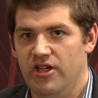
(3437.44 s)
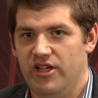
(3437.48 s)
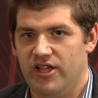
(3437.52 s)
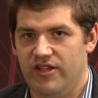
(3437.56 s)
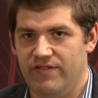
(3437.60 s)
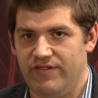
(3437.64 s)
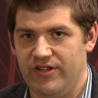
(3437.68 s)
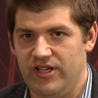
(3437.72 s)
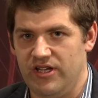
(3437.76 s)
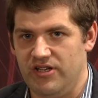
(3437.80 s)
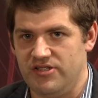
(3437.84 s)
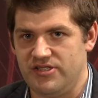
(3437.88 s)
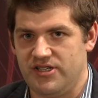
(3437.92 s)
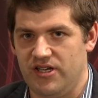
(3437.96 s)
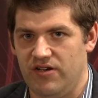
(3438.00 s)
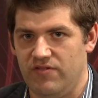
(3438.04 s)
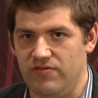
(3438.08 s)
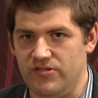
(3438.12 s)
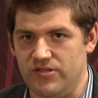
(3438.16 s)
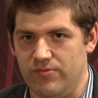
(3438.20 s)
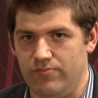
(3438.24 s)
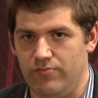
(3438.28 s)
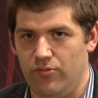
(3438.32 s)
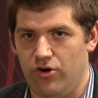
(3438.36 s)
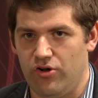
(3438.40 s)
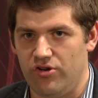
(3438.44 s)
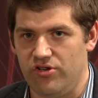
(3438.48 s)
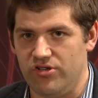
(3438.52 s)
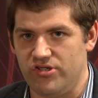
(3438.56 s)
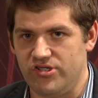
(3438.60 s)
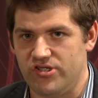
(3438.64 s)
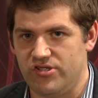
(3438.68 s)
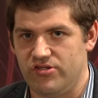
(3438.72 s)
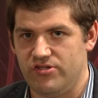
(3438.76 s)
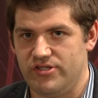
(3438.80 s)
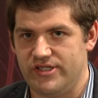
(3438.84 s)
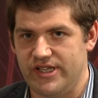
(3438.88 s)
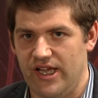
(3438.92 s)
giving ourselves a
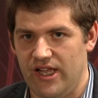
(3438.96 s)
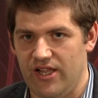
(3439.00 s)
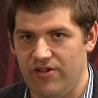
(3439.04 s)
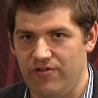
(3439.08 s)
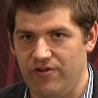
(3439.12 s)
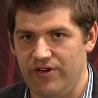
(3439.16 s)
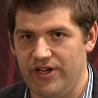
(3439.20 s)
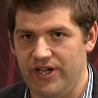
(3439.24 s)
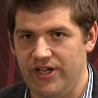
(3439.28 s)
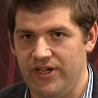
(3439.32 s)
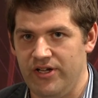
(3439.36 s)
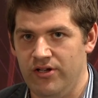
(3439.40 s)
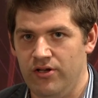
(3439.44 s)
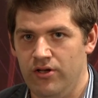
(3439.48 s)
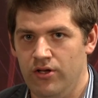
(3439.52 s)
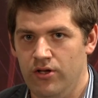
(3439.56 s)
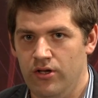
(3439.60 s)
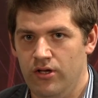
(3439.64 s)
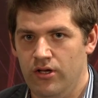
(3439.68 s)
modest salary,